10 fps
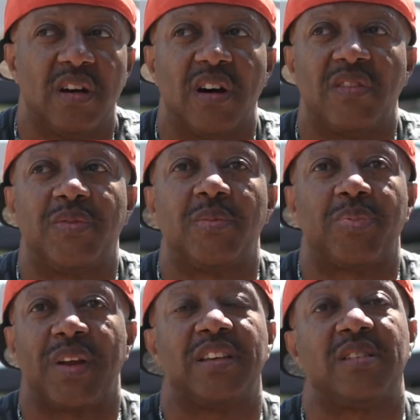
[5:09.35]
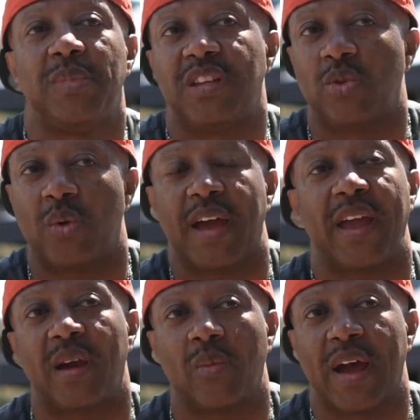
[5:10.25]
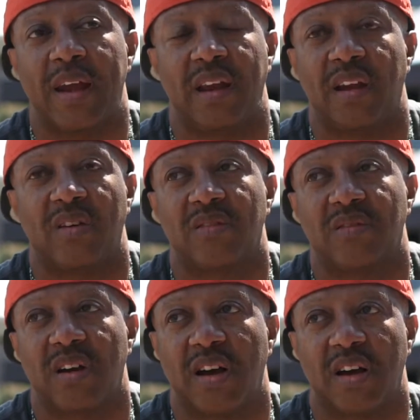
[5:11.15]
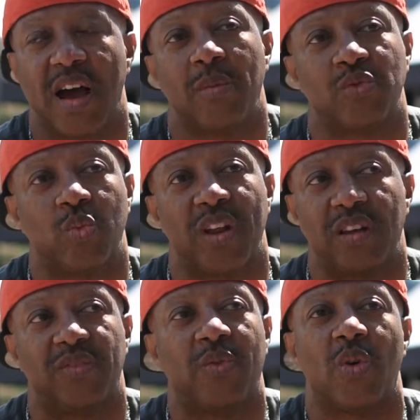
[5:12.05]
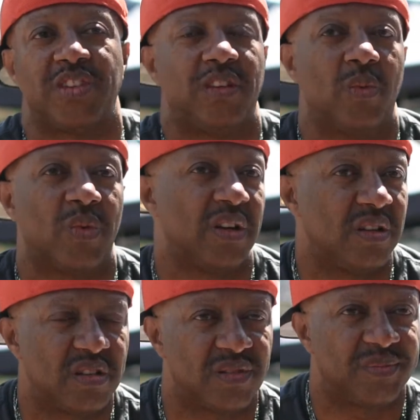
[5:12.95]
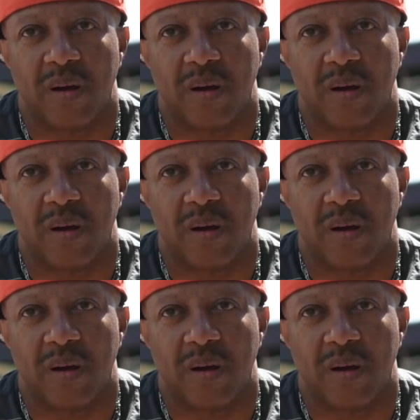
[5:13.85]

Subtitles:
of placing me to where I am right now. I was one of the fortunate ones.